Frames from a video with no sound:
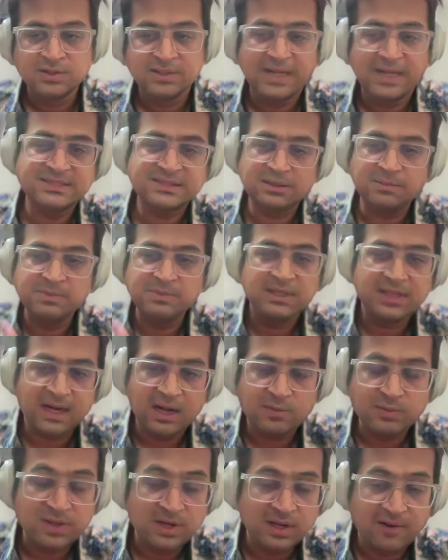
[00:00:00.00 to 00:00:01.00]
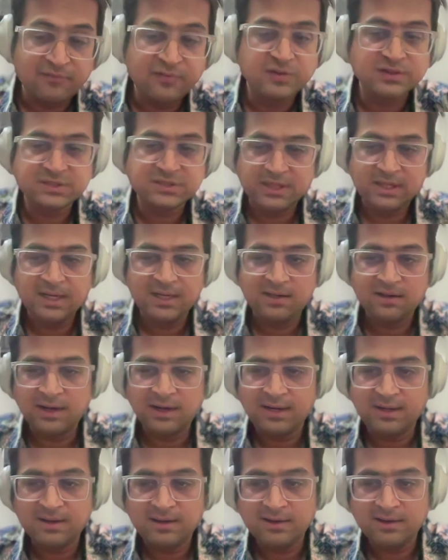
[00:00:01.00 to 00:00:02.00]
So that's something that I would love to see
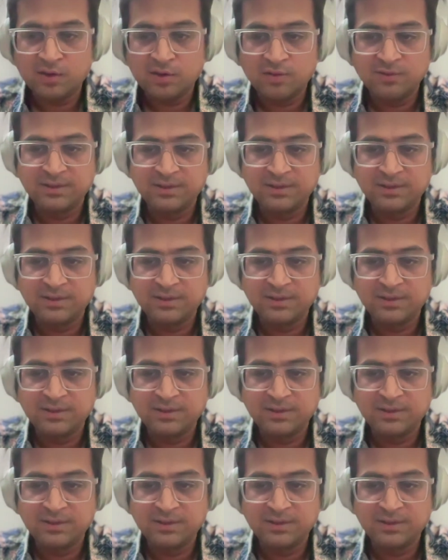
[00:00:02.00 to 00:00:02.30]
in